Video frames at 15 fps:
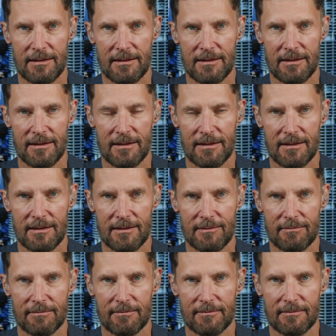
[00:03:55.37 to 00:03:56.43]

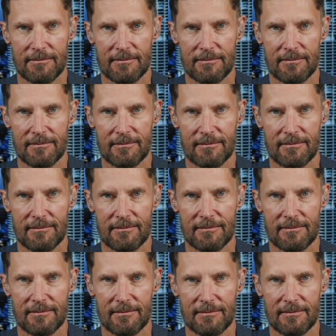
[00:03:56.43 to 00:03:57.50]

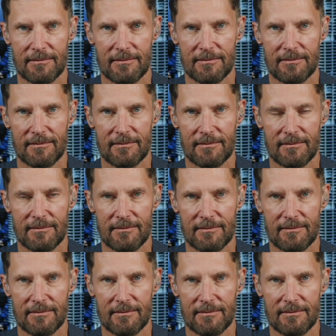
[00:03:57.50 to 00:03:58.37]
(silent)